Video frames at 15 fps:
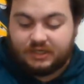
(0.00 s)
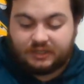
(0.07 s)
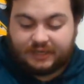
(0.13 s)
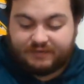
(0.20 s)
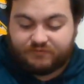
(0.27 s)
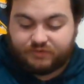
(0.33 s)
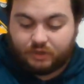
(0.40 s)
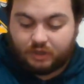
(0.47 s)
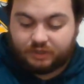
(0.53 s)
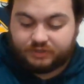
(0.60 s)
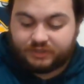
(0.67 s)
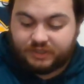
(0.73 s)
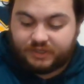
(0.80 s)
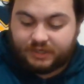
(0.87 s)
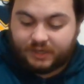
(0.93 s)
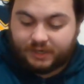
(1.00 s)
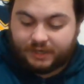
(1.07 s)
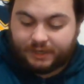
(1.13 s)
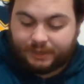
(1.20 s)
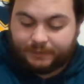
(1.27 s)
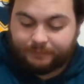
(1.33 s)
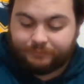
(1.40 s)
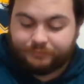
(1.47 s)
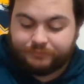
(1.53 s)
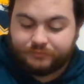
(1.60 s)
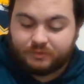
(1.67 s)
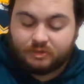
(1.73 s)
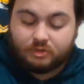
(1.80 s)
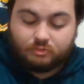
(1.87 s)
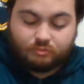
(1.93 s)
They've got the um,
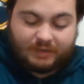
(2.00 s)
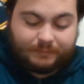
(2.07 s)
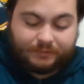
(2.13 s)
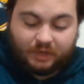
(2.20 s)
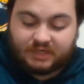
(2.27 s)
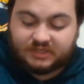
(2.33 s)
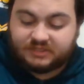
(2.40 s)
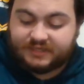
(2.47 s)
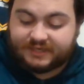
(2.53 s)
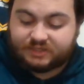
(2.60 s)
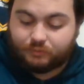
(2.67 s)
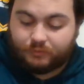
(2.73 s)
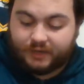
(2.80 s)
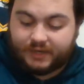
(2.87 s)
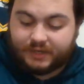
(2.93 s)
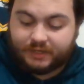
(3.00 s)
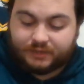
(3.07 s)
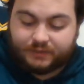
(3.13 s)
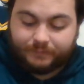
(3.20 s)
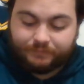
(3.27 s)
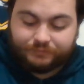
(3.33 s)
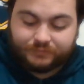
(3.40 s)
Rabbitohs next week.